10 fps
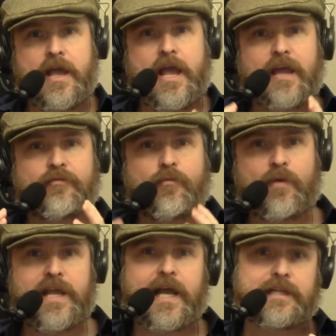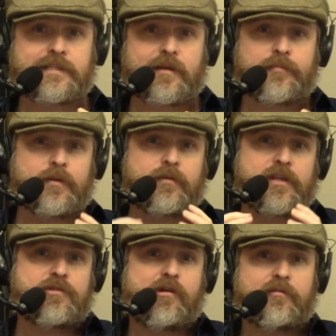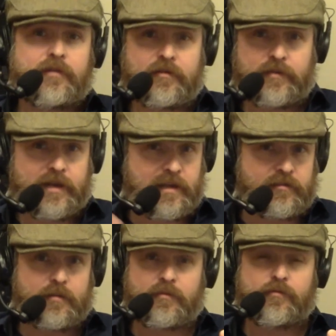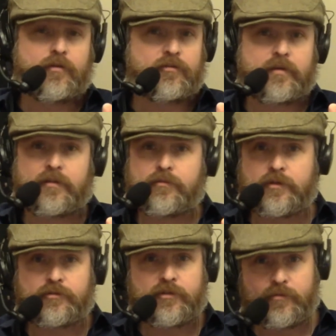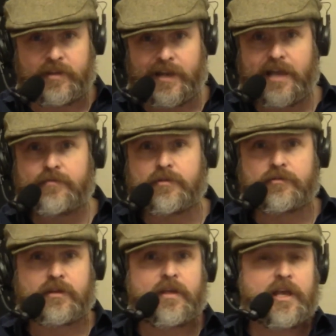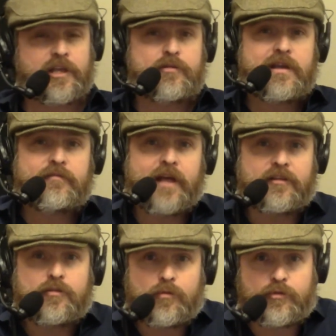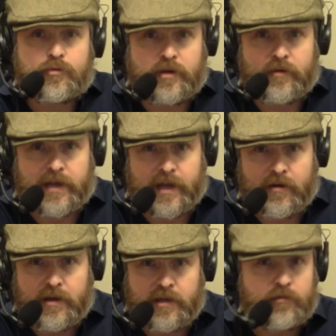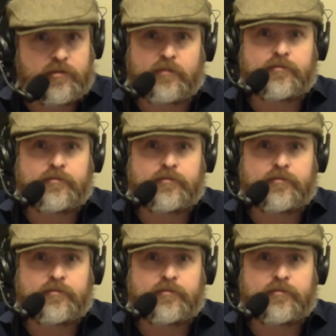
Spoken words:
If we had something with a UL verifier, like I said before, swinging through the trees with a knife in your teeth, you give that tool to a Greg Ehrich, he'll sell